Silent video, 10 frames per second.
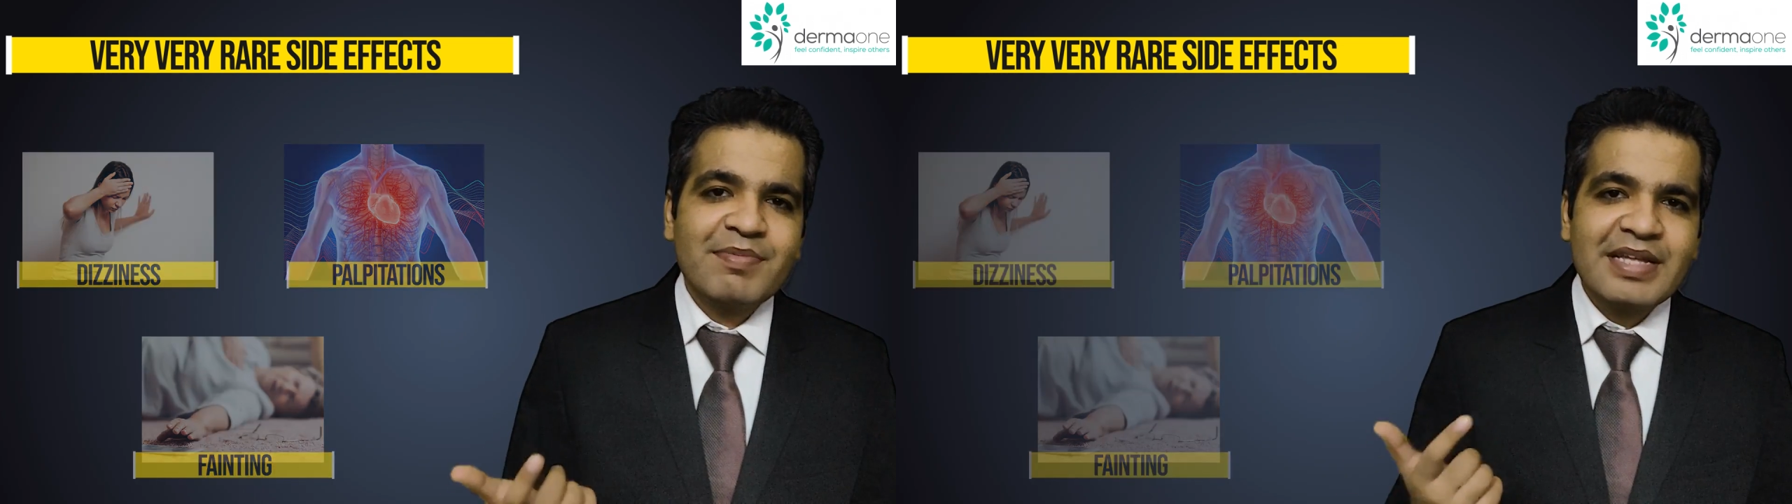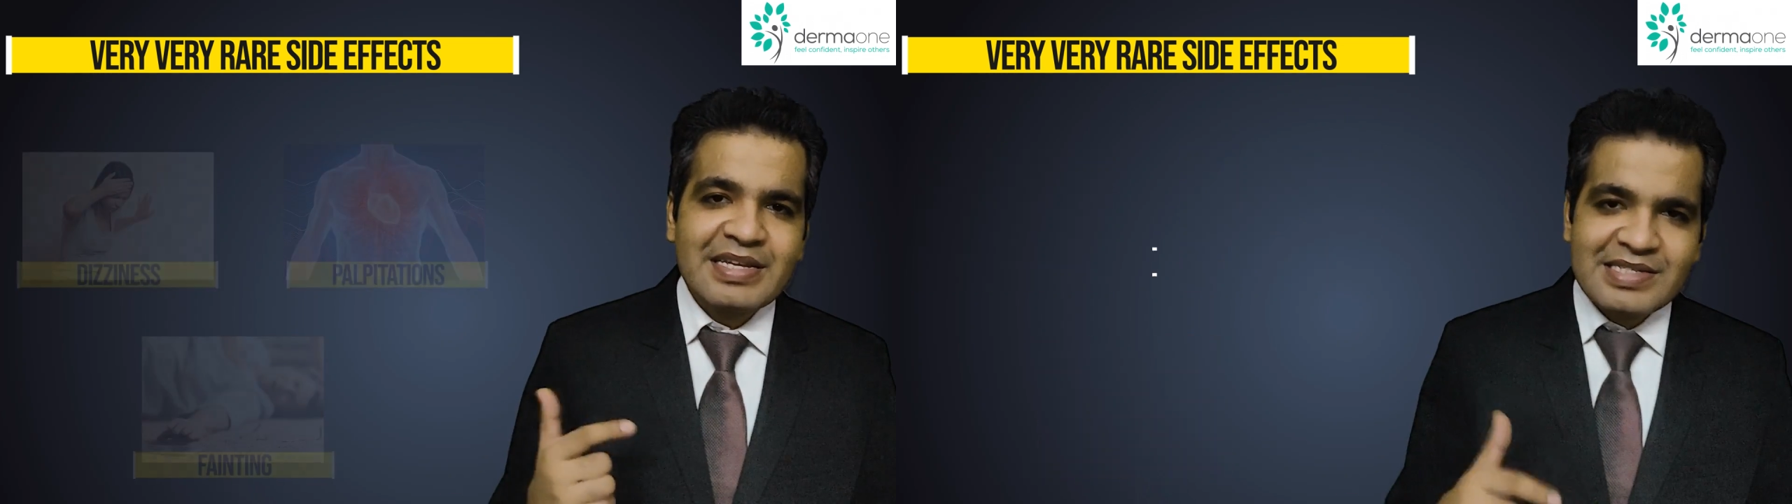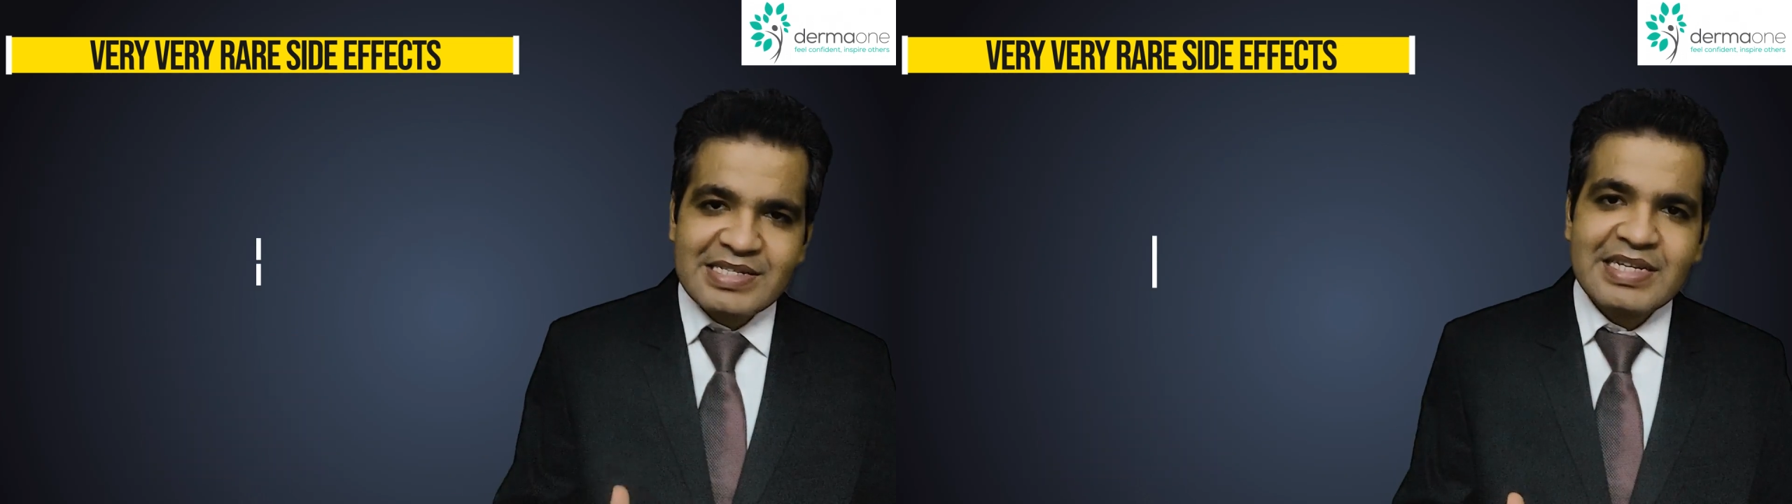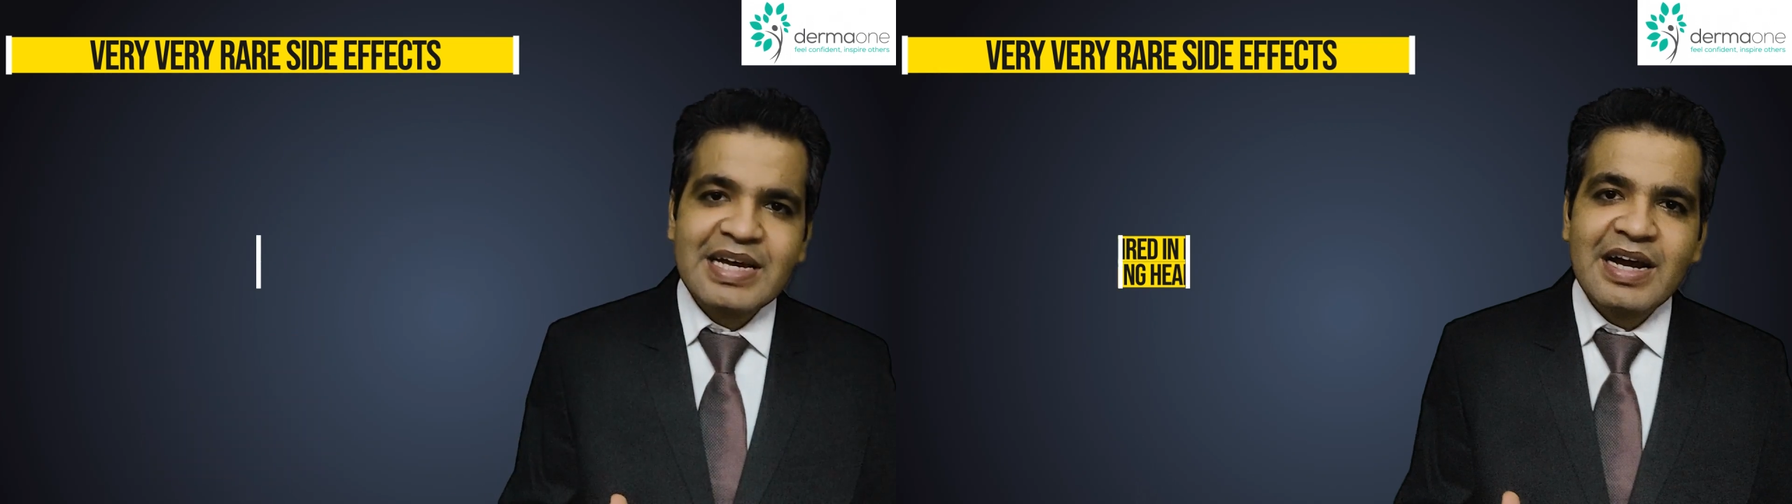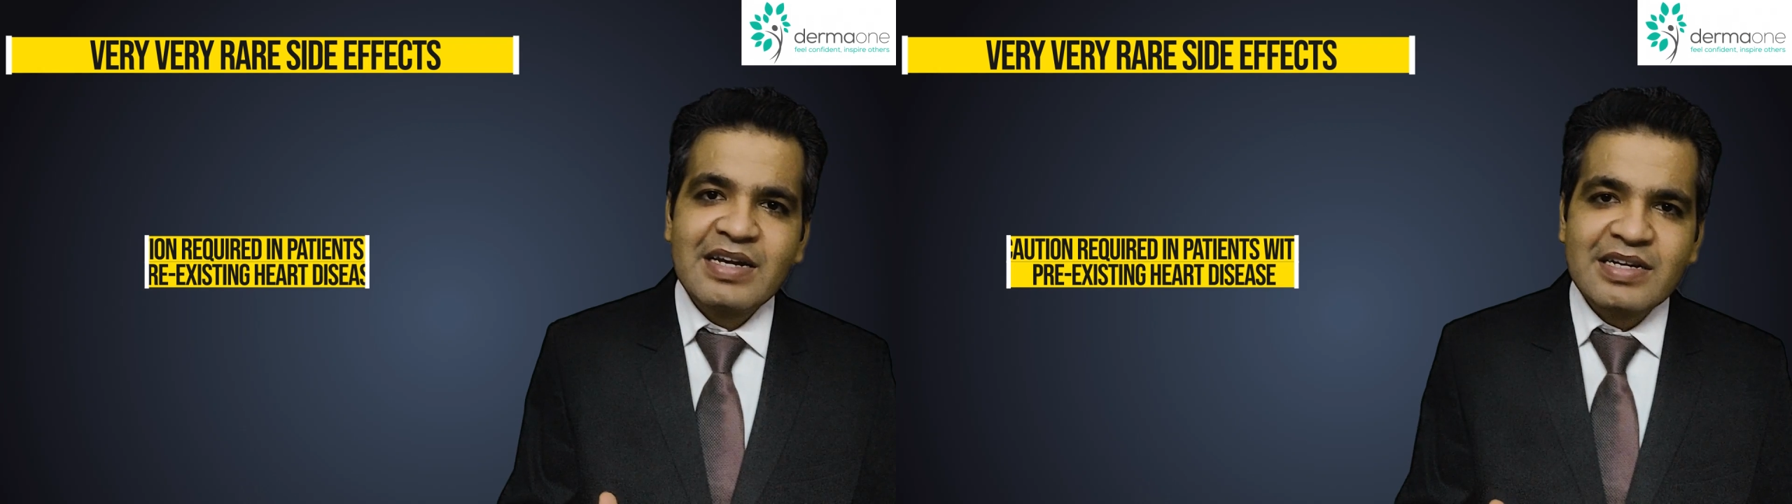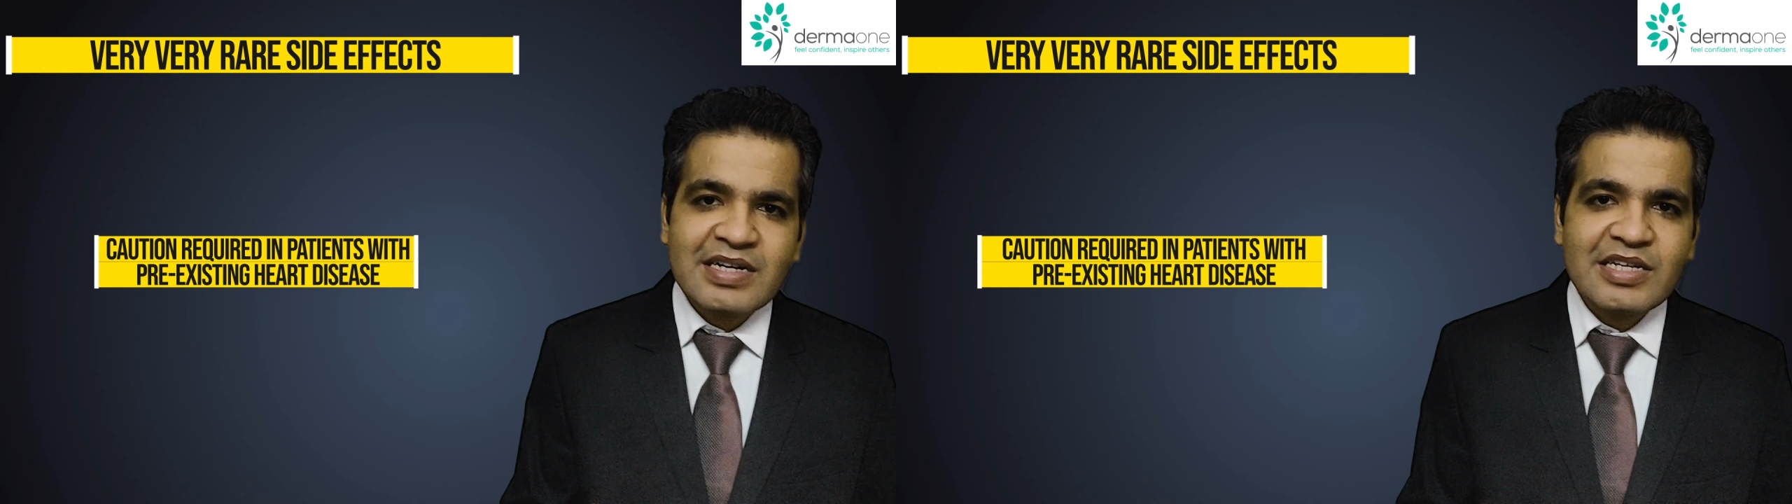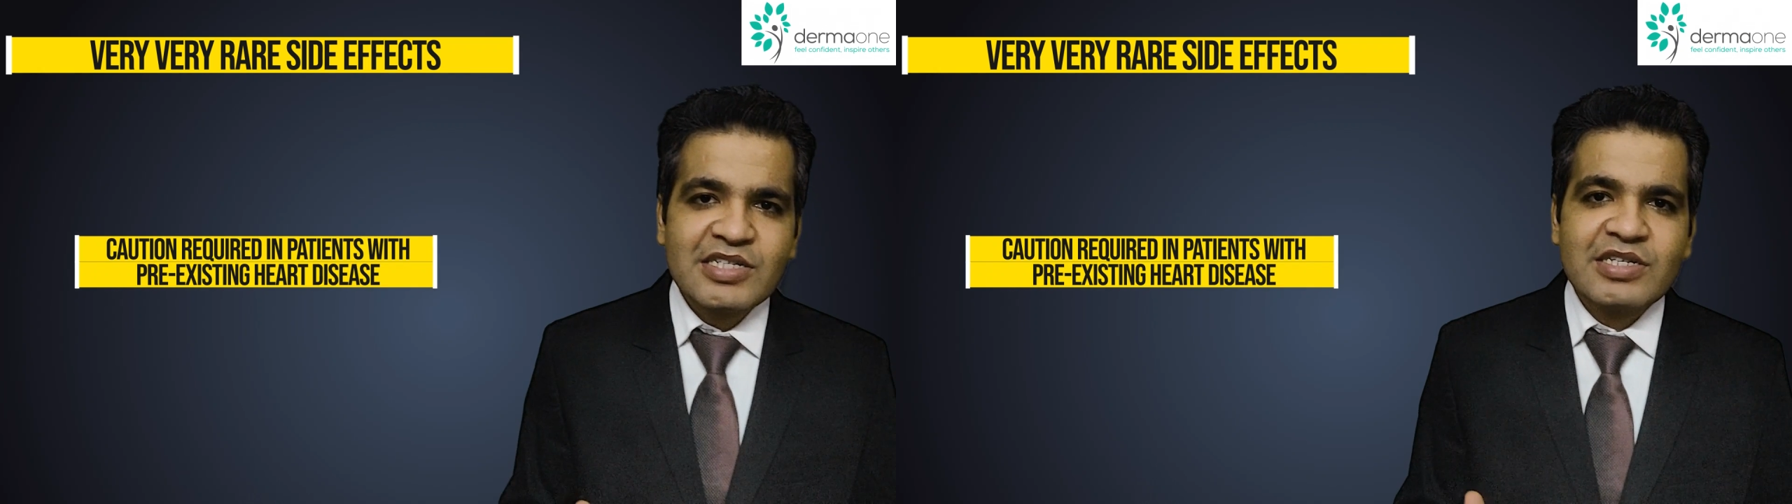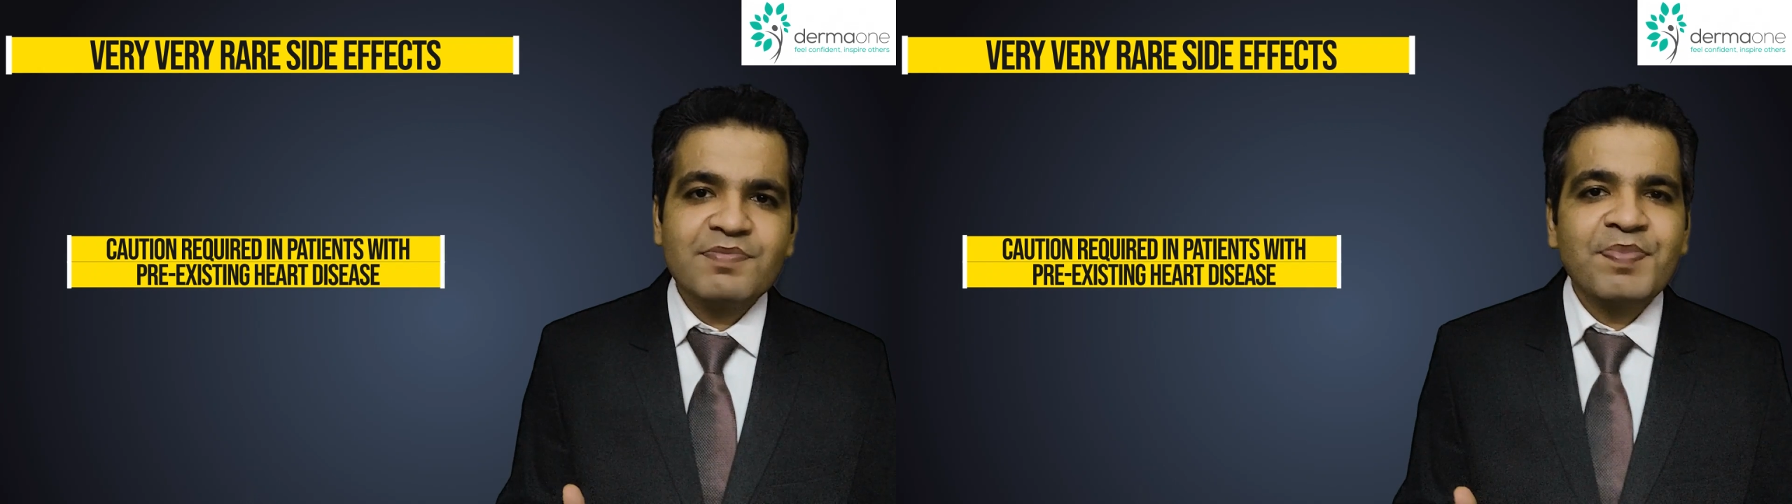pre-existing heart
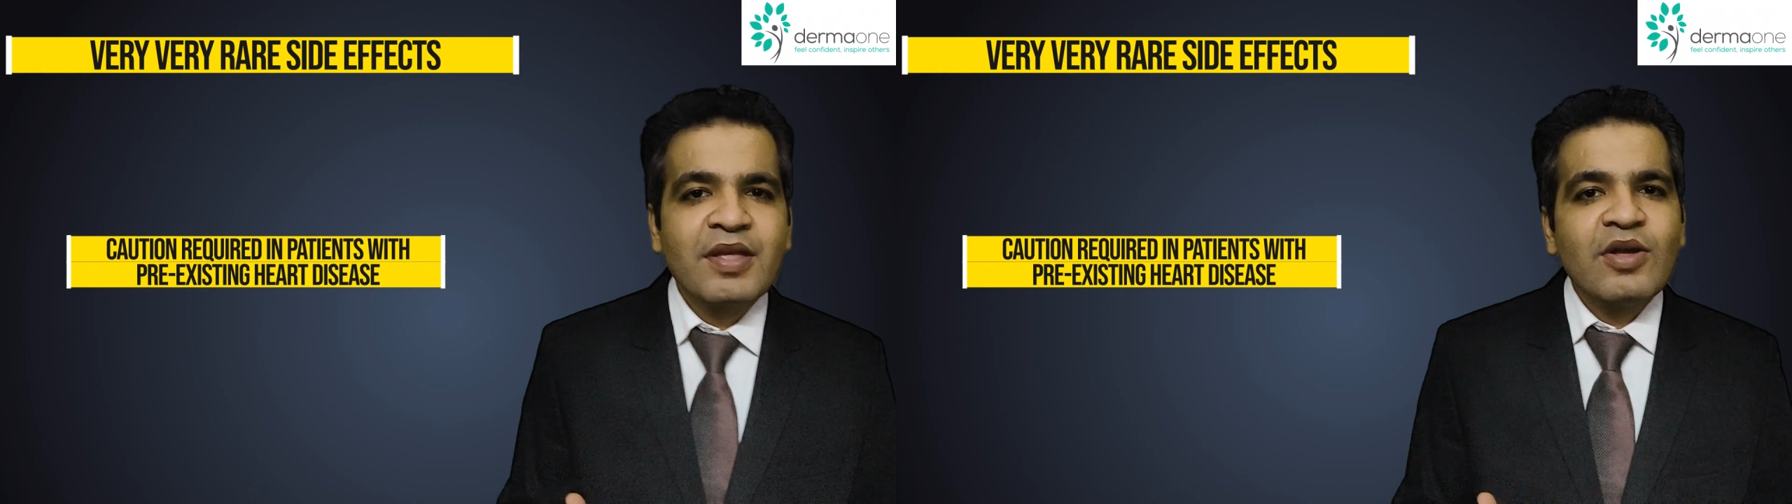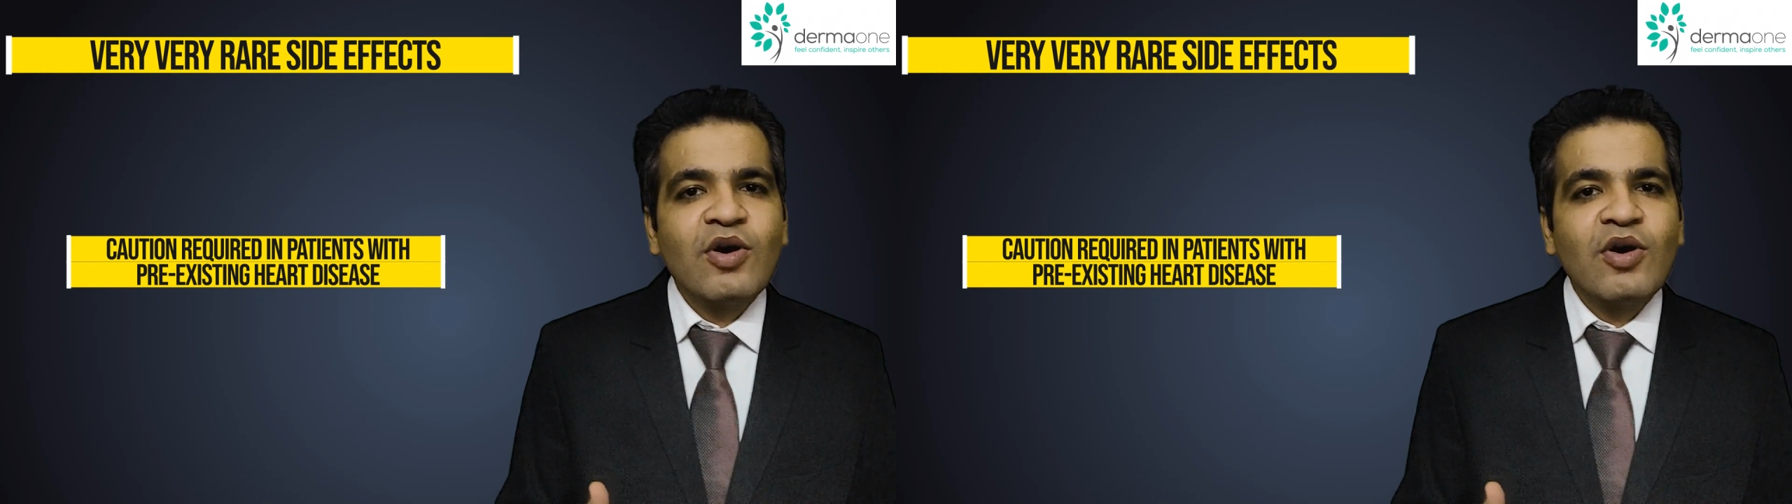condition